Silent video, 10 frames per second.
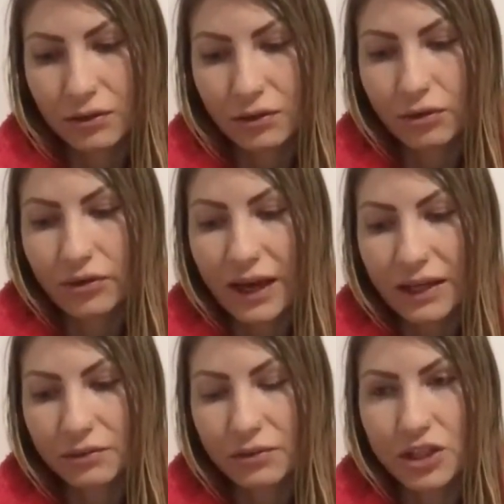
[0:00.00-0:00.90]
all
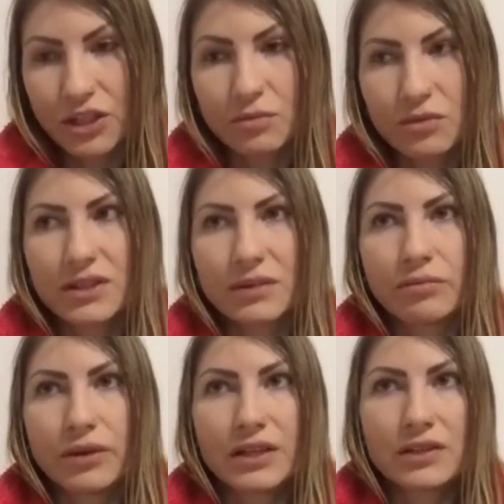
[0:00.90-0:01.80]
that which has been
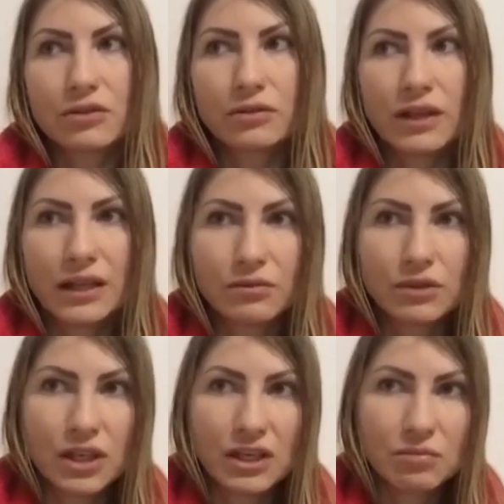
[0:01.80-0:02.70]
suppressed, all that
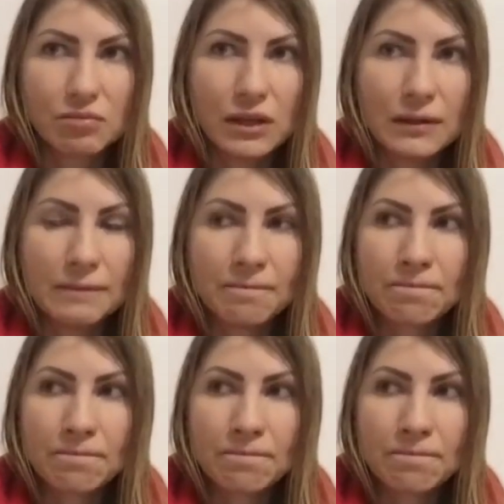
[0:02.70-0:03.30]
which has been